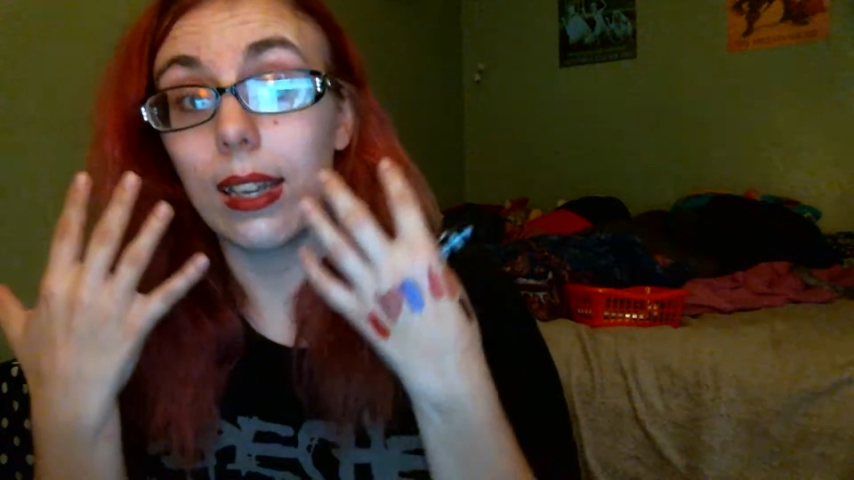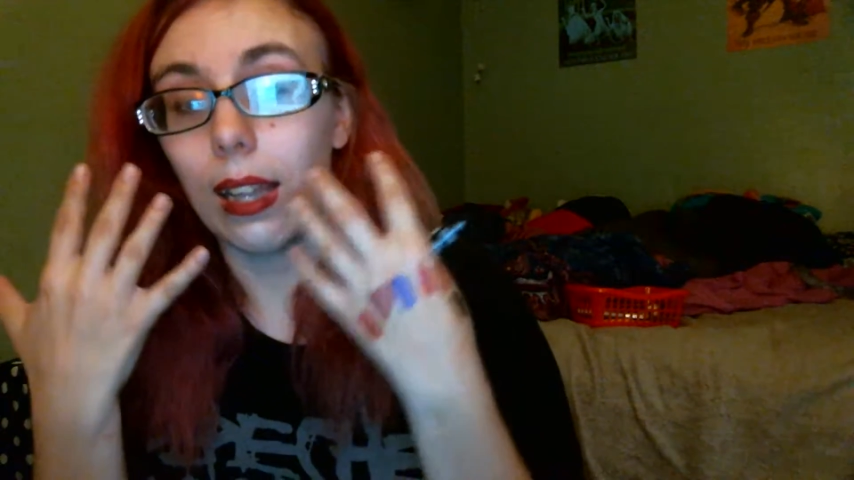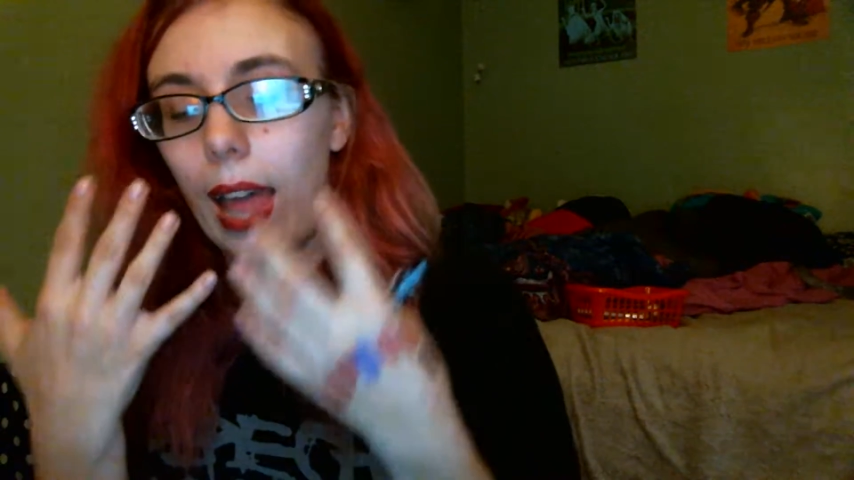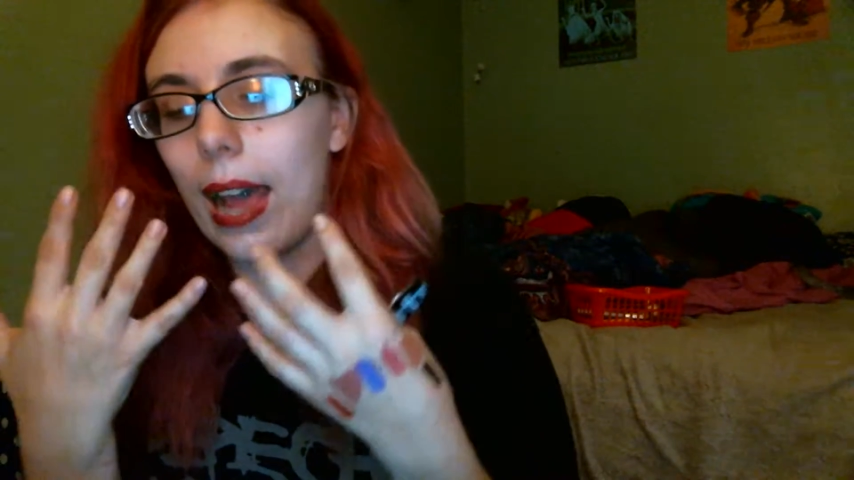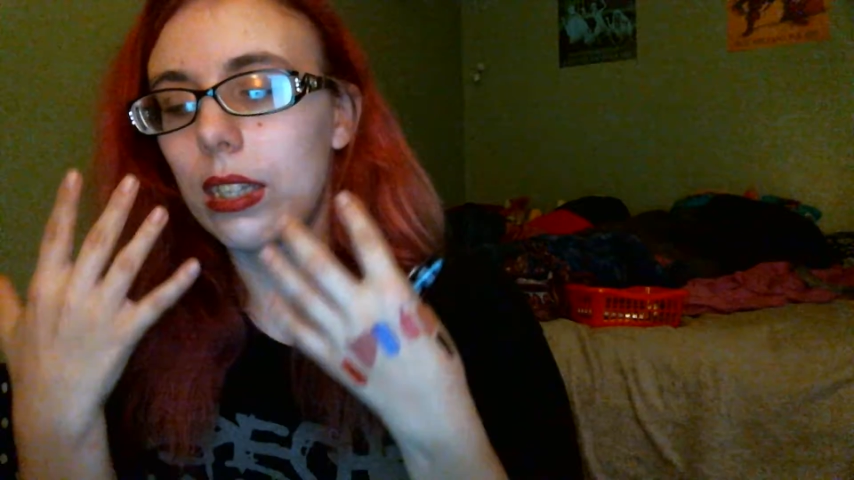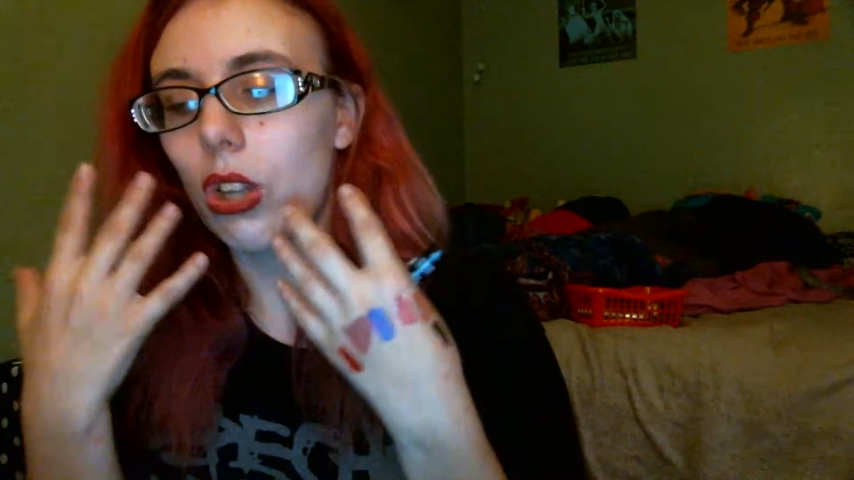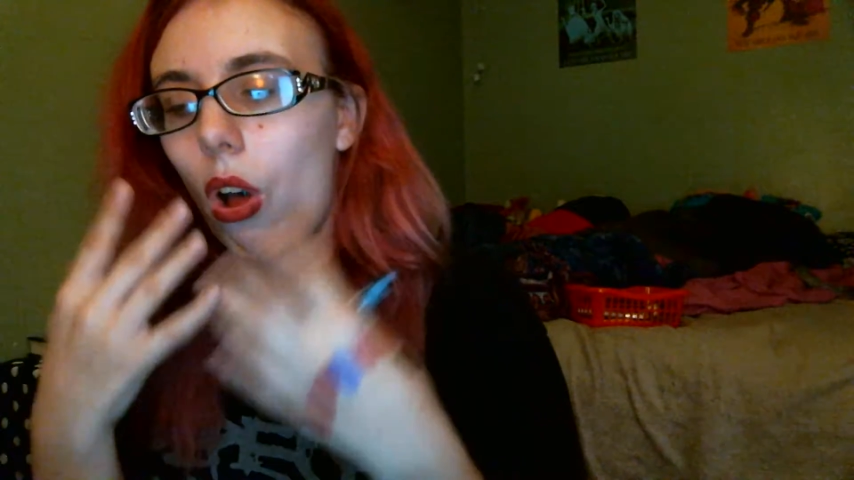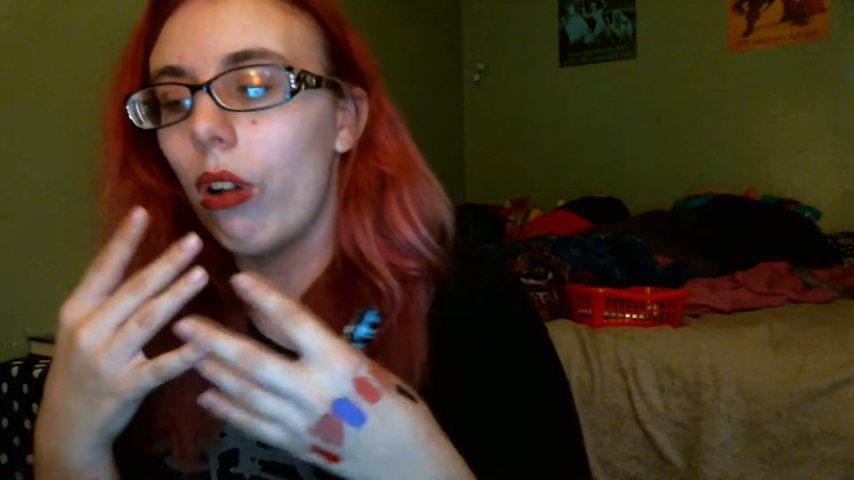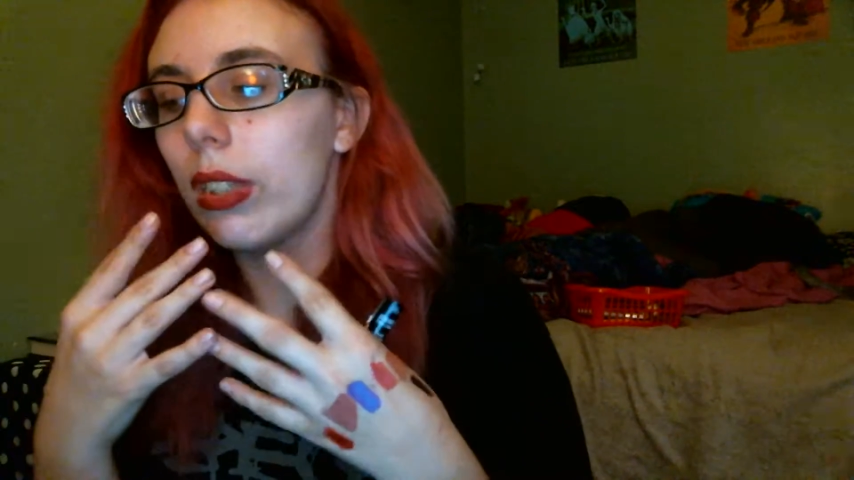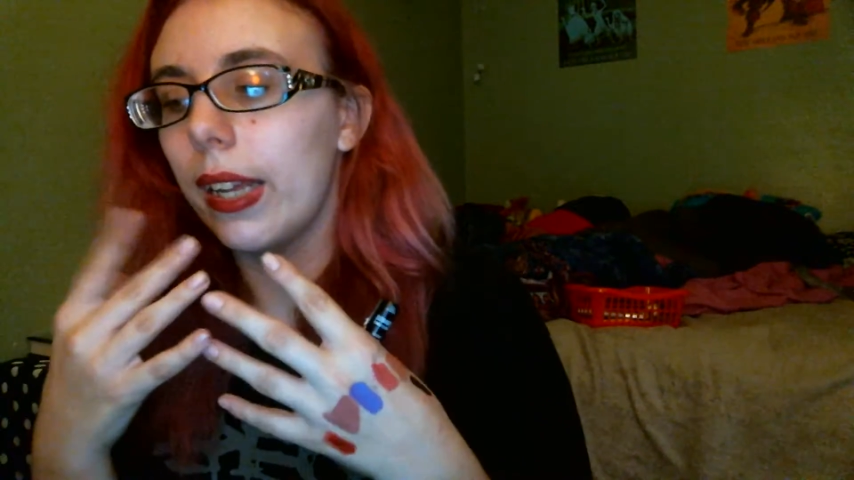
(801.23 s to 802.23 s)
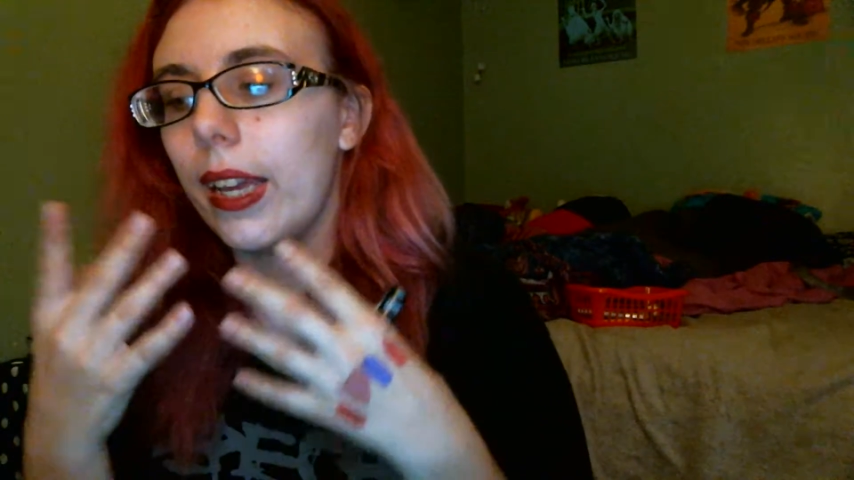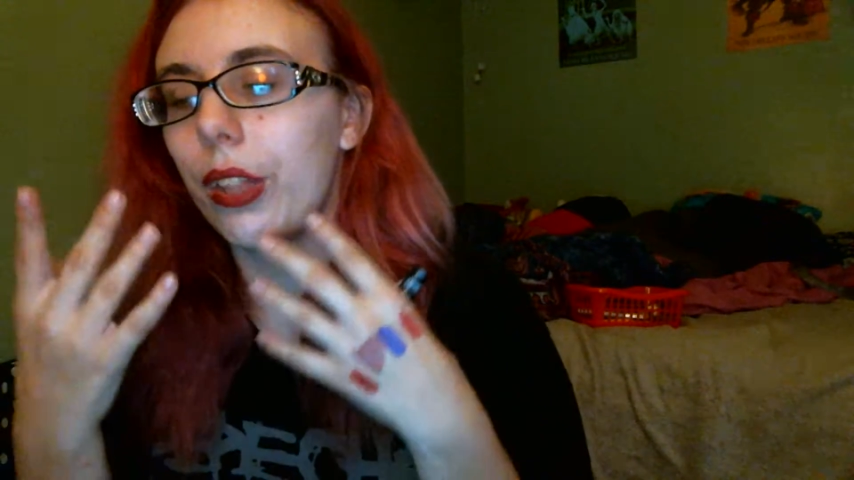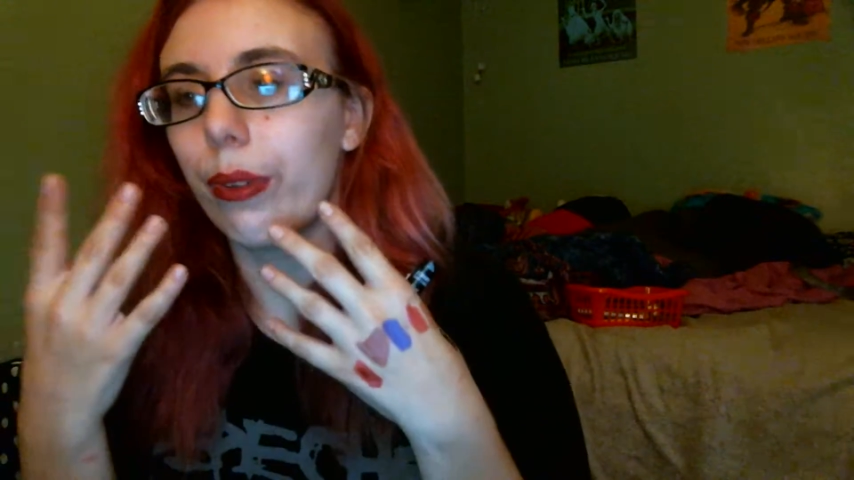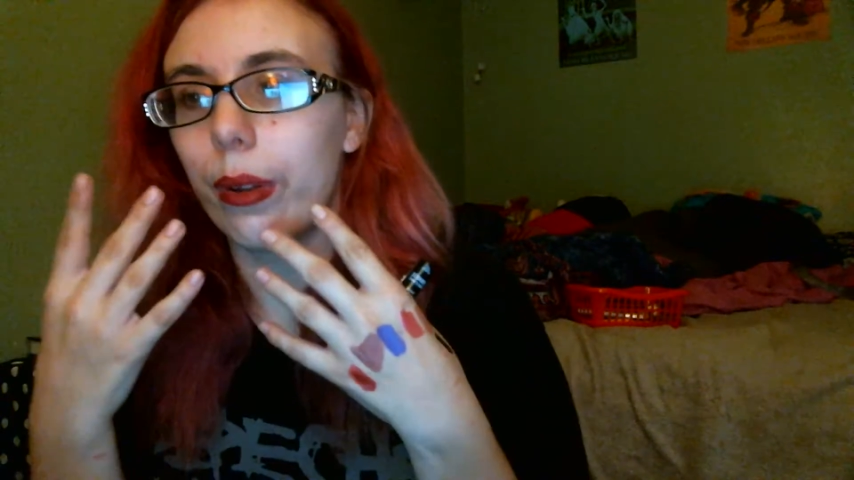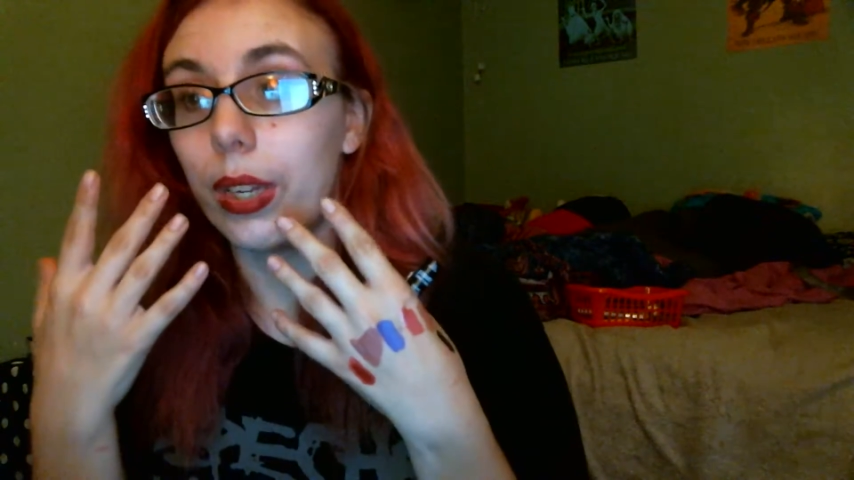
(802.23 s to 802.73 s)
last all day
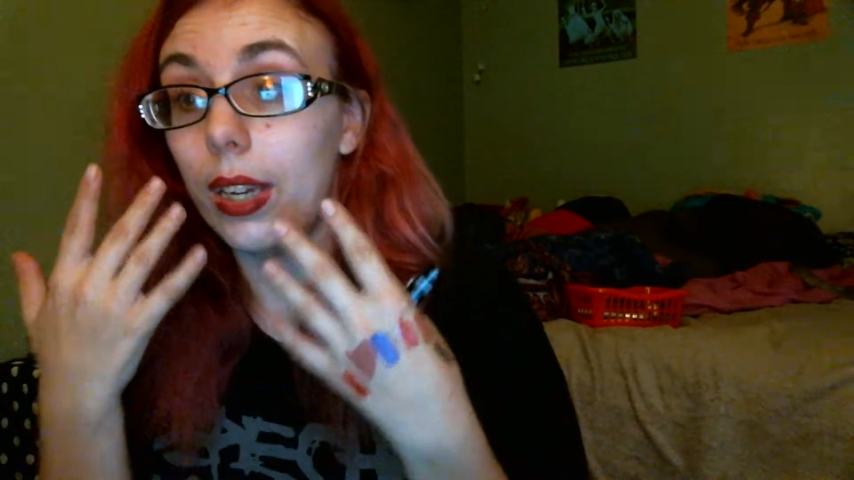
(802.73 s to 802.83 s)
throughout